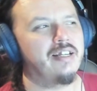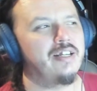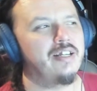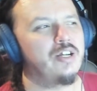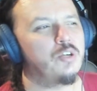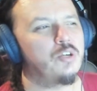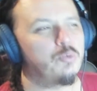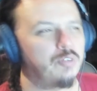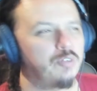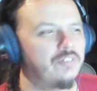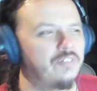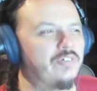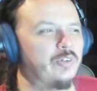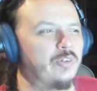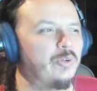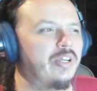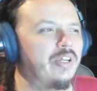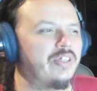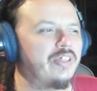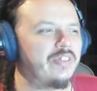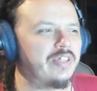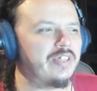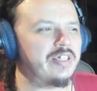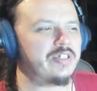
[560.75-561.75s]
reviewing
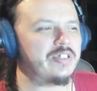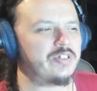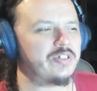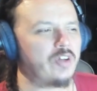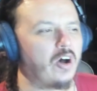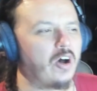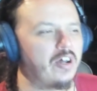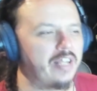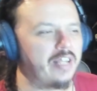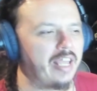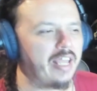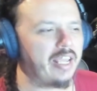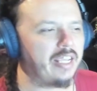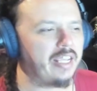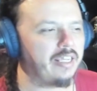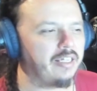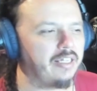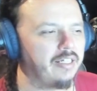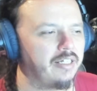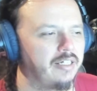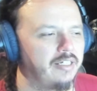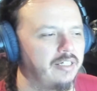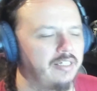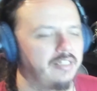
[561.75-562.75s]
this on a
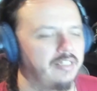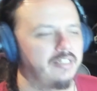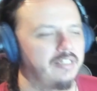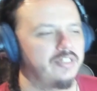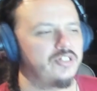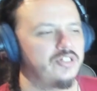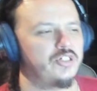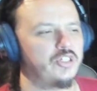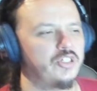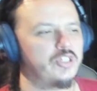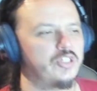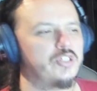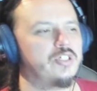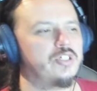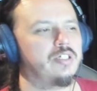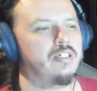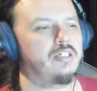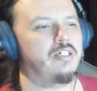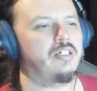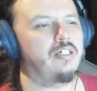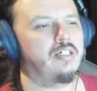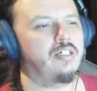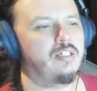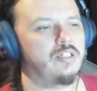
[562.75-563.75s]
just
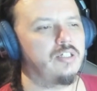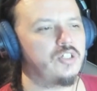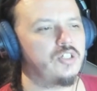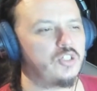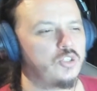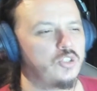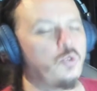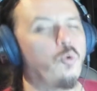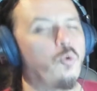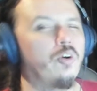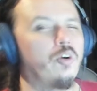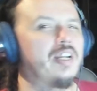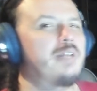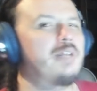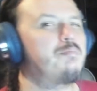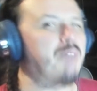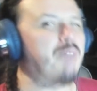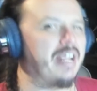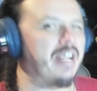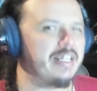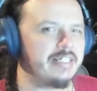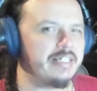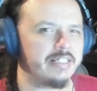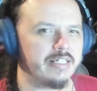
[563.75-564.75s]
story
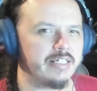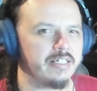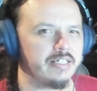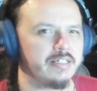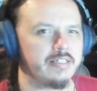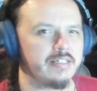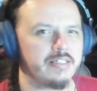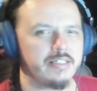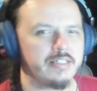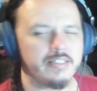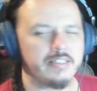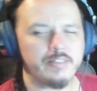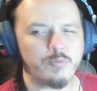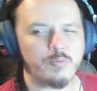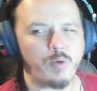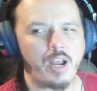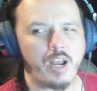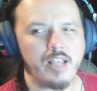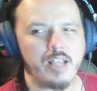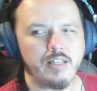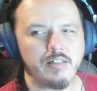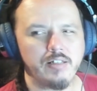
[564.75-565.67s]
basis, right?